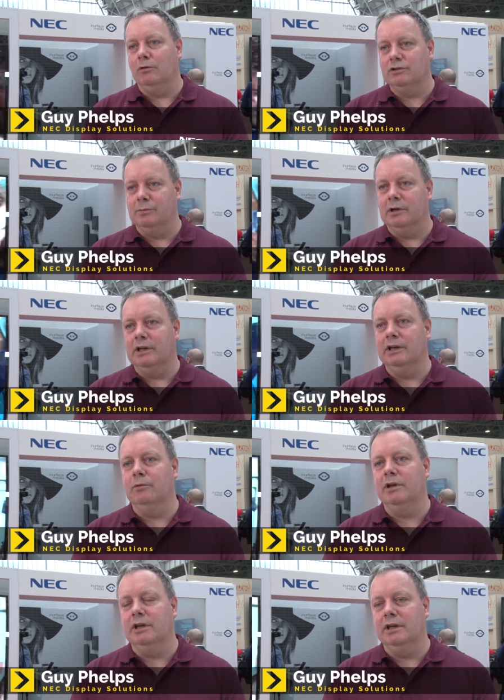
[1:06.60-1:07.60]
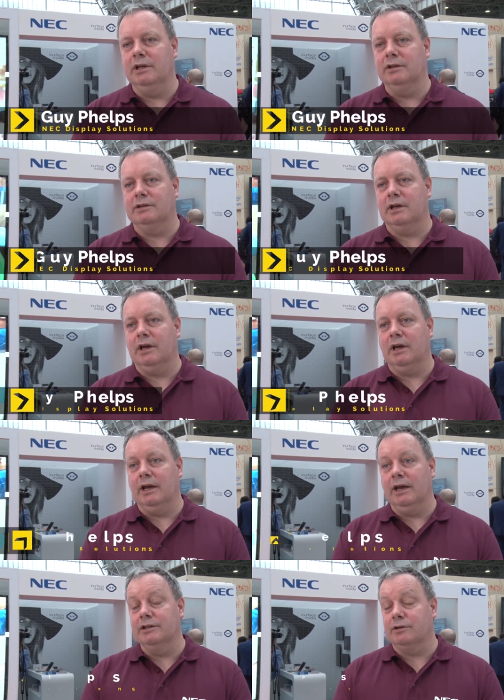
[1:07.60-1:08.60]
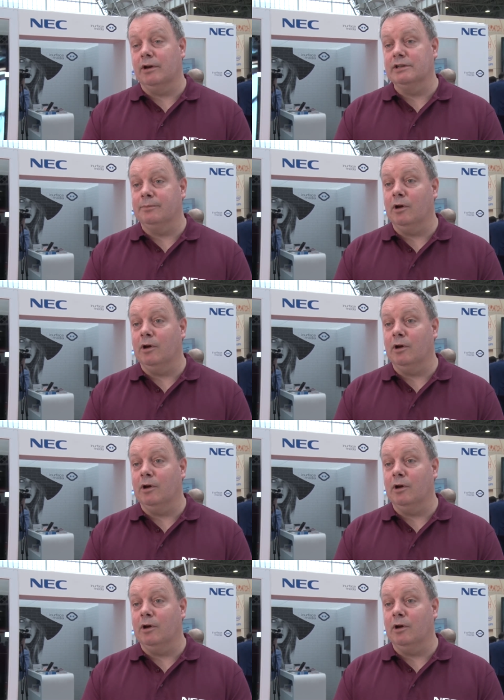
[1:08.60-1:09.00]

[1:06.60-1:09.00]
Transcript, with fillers: ultimately we need uh, integrator